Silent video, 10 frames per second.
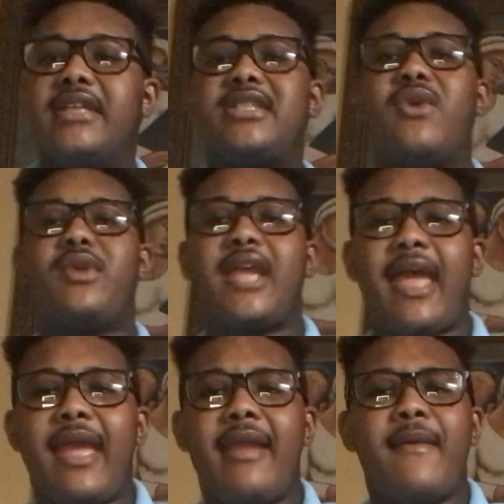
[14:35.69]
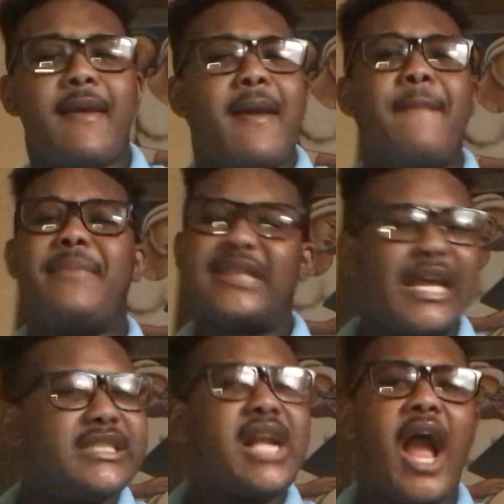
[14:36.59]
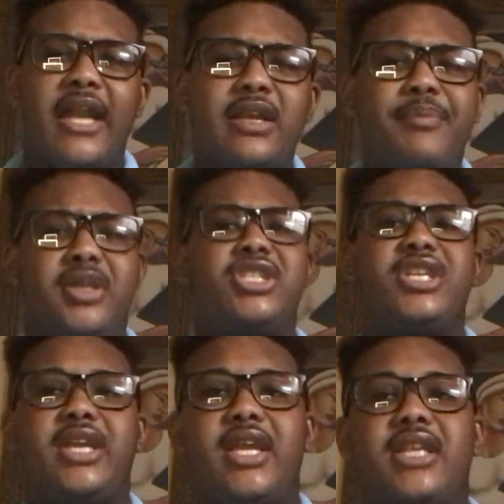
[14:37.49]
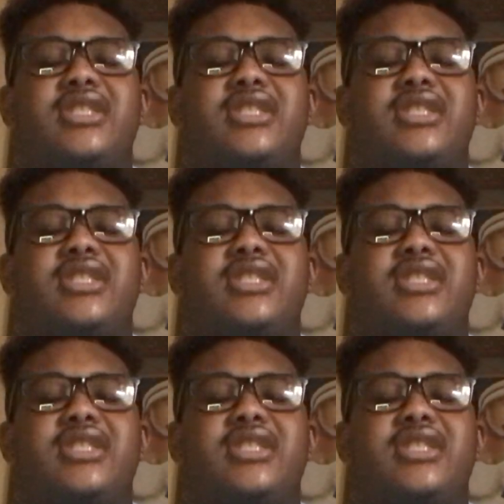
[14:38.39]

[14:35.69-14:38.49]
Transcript: it's okay, but that's kind of pushing it.